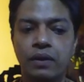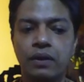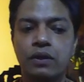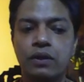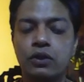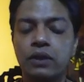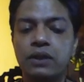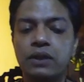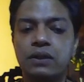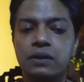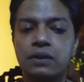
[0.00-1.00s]
So
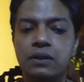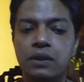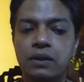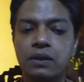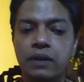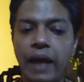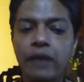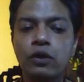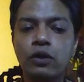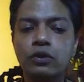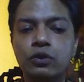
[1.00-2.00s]
this
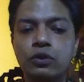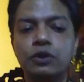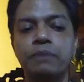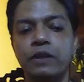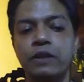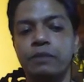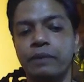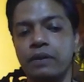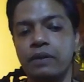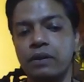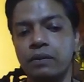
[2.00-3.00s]
endnote to Crewe's
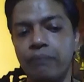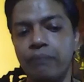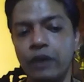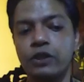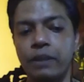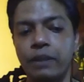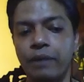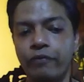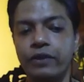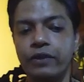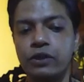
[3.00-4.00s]
manuscript
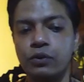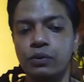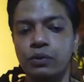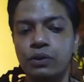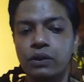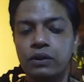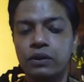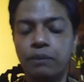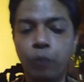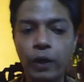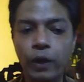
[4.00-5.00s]
refers to the
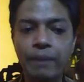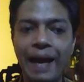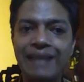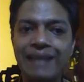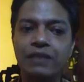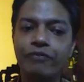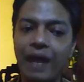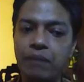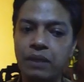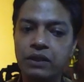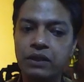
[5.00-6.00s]
poem as a
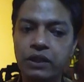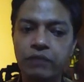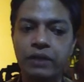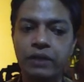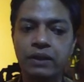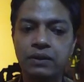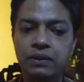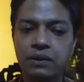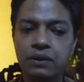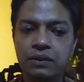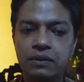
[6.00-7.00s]
fragmentary one
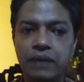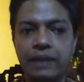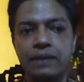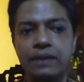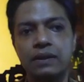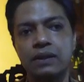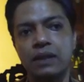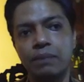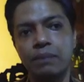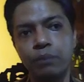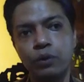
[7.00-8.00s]
that is
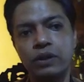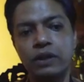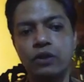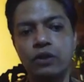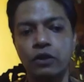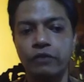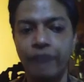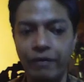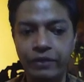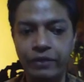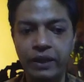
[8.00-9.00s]
composed in a sort of
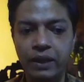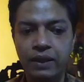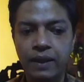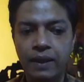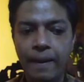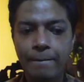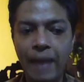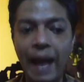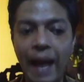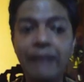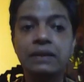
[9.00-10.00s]
reverie
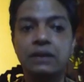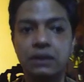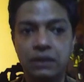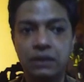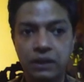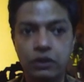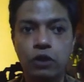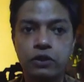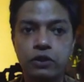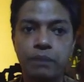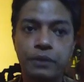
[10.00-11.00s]
and is
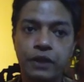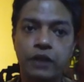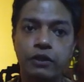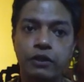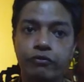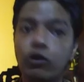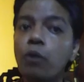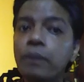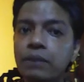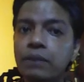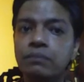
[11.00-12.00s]
also a product of
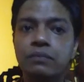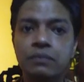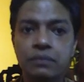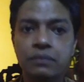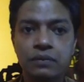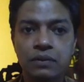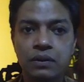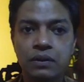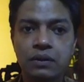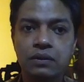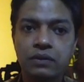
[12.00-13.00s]
opium
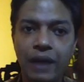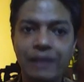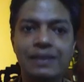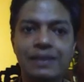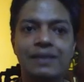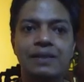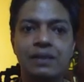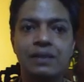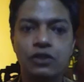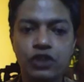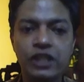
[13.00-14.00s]
tainted
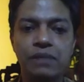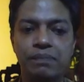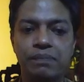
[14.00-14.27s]
dream.